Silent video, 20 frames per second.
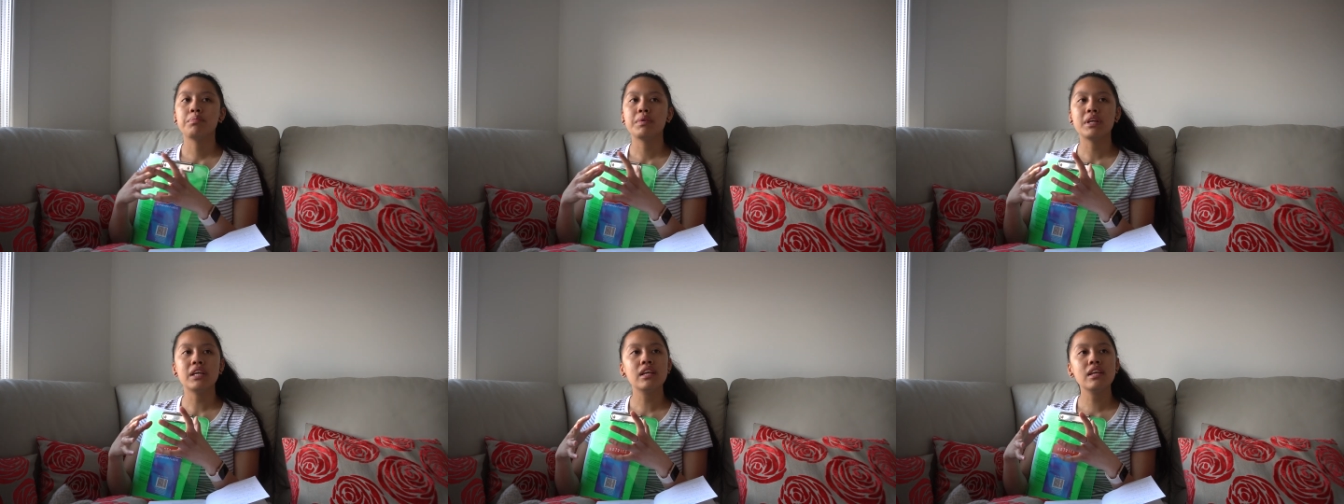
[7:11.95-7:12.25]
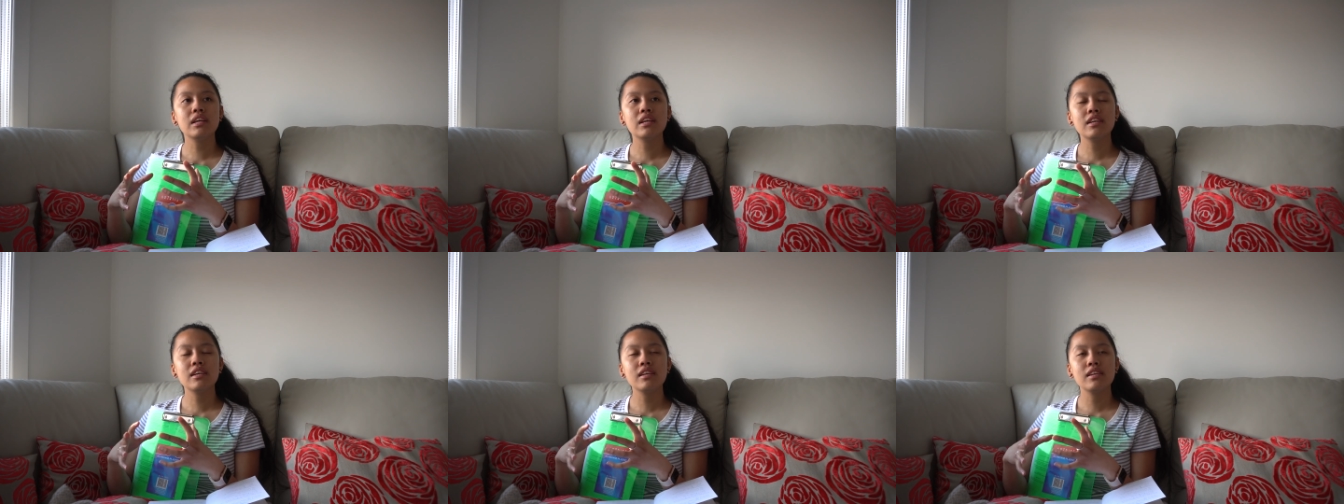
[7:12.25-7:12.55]

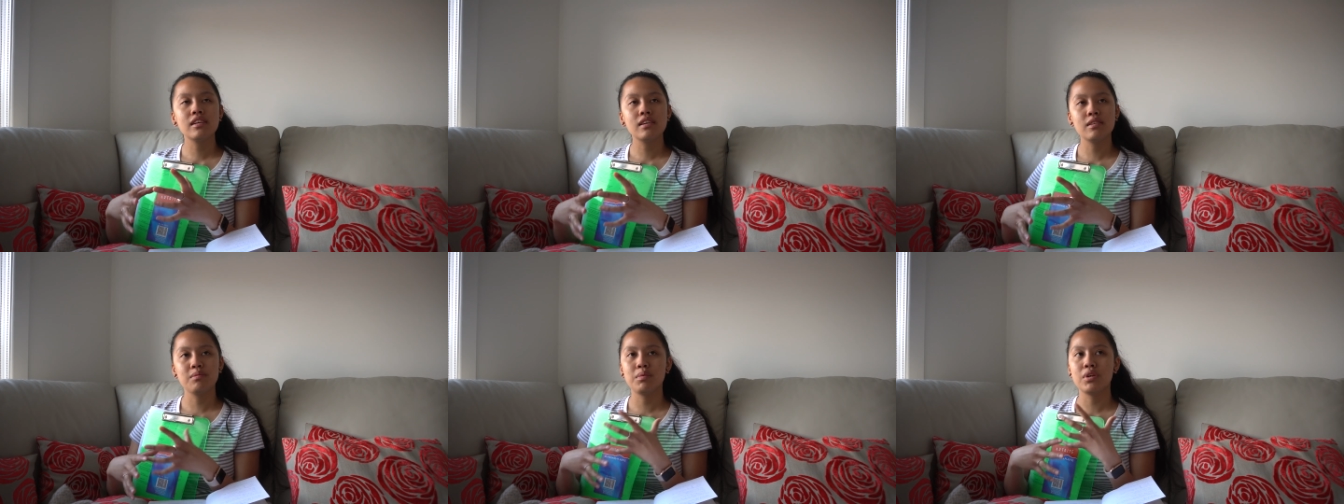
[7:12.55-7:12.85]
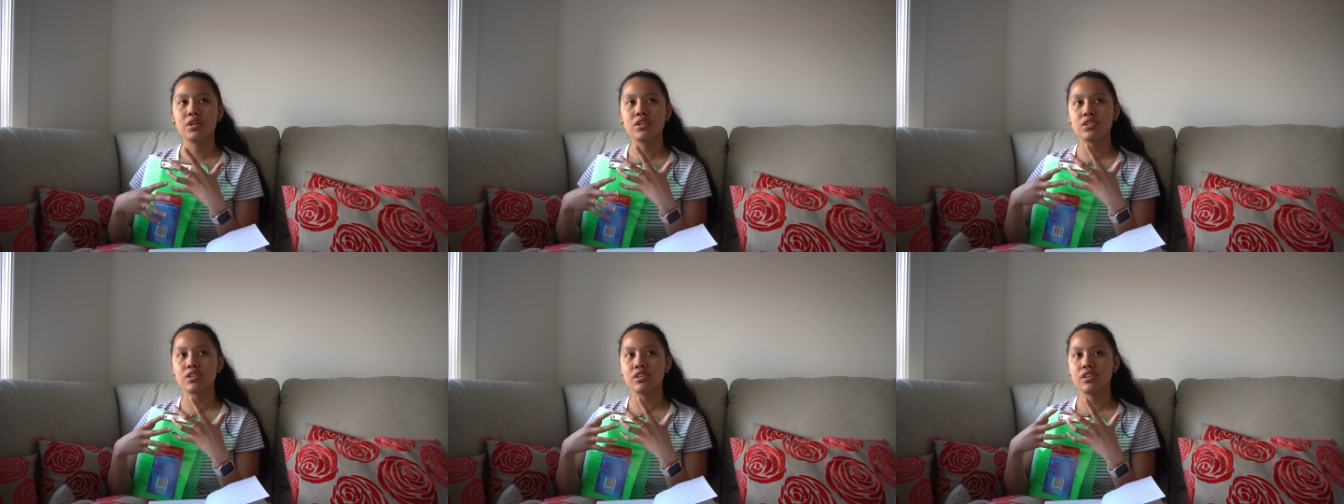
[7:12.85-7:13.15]
Being
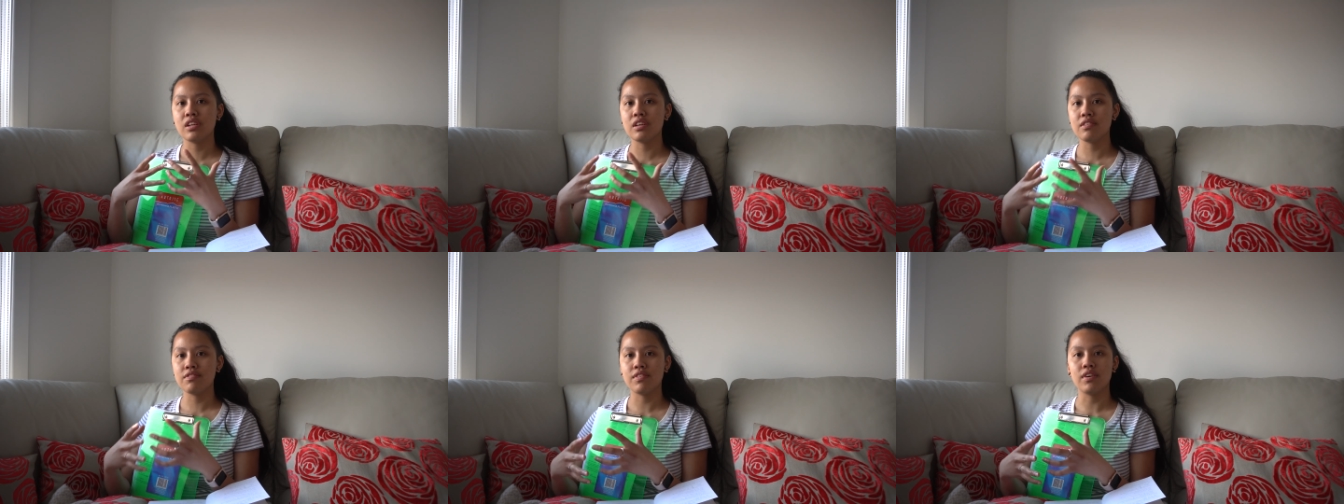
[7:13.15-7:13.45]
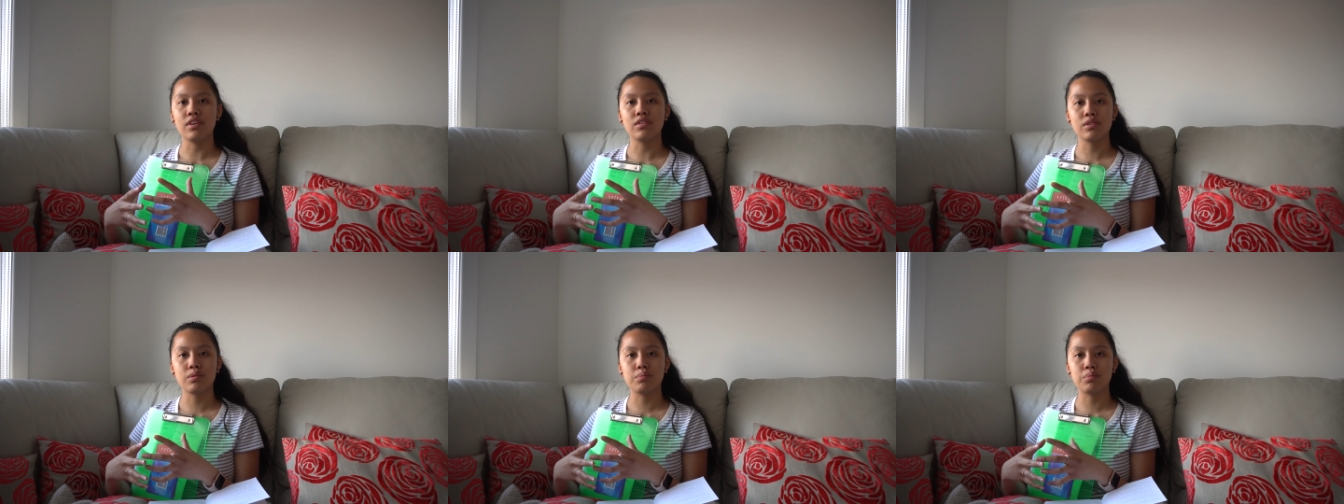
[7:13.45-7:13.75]
emotionally
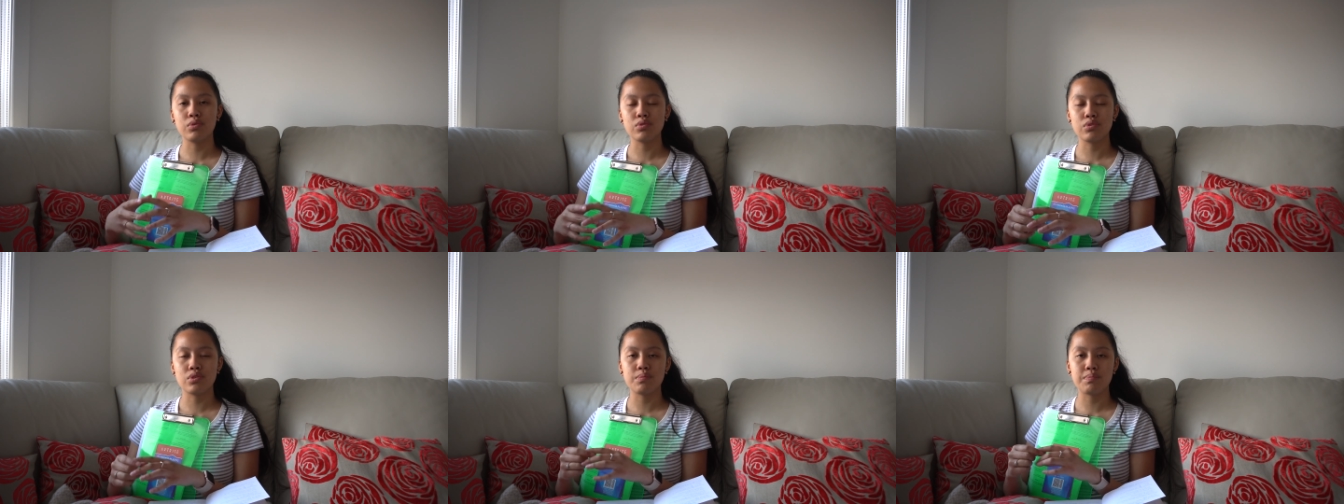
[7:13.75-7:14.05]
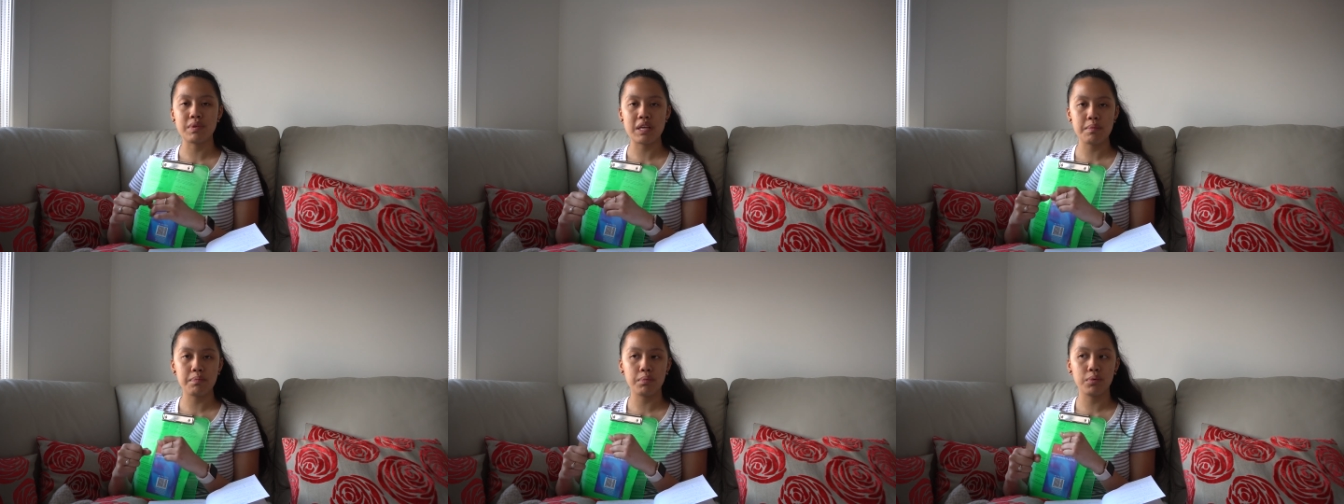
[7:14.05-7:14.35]
vulnerable to
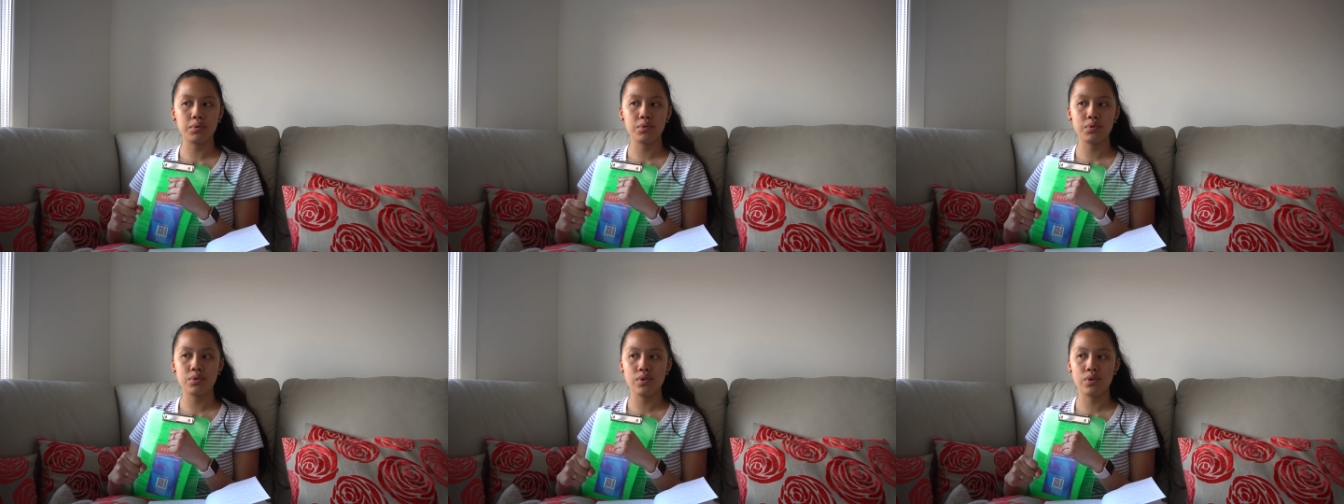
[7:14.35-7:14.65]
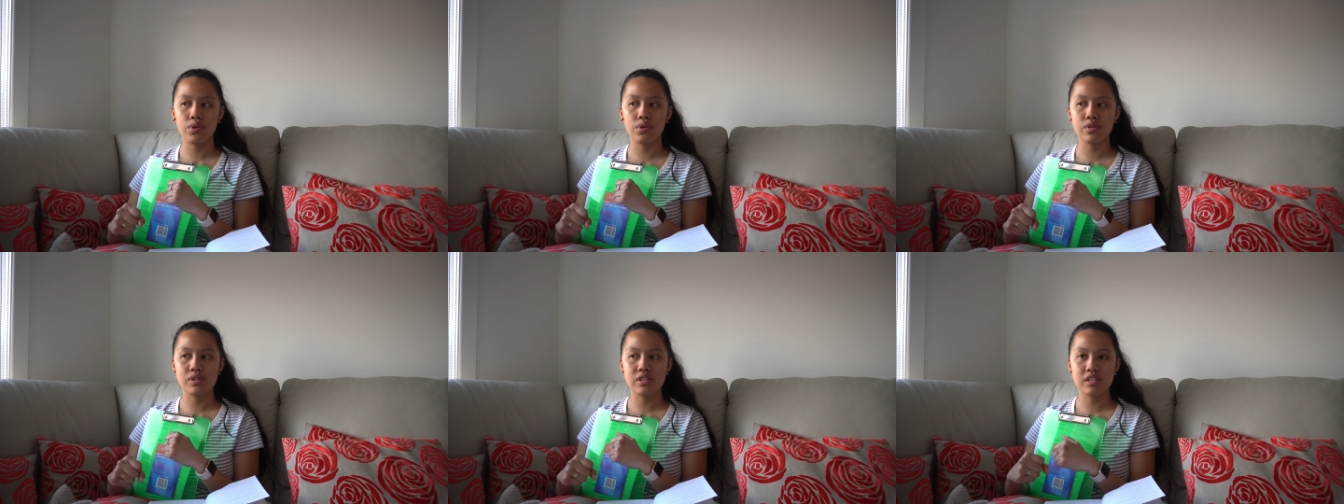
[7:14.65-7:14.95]
people
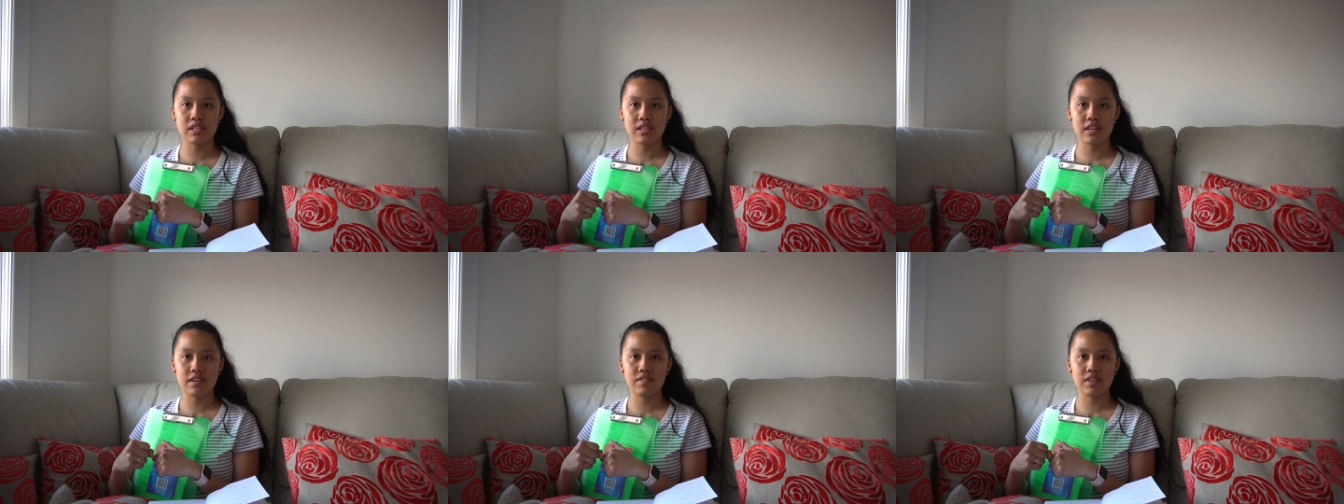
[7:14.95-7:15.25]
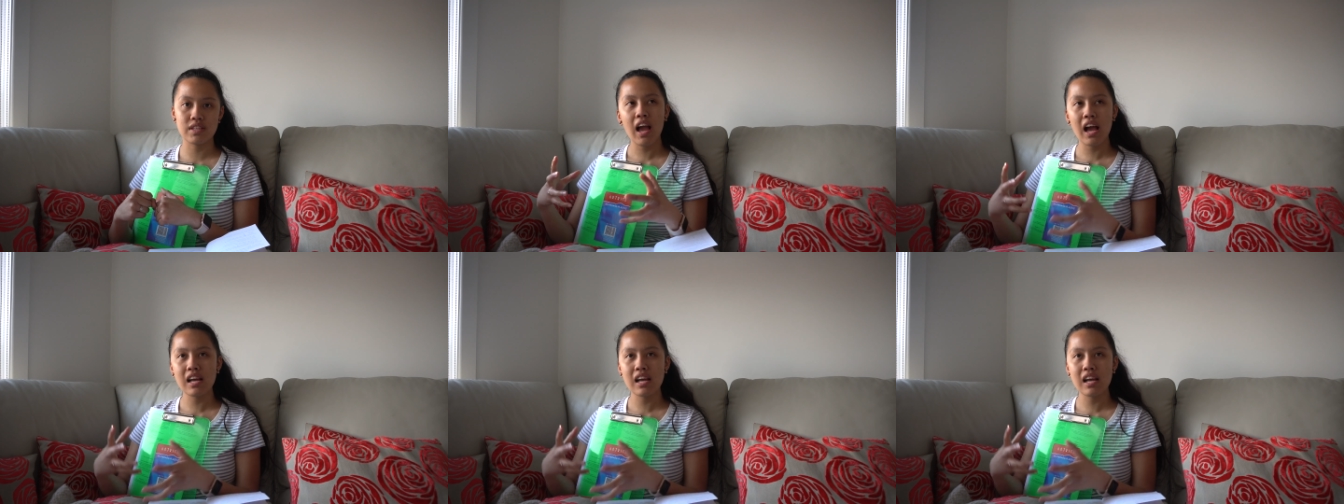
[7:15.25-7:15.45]
who deserve it.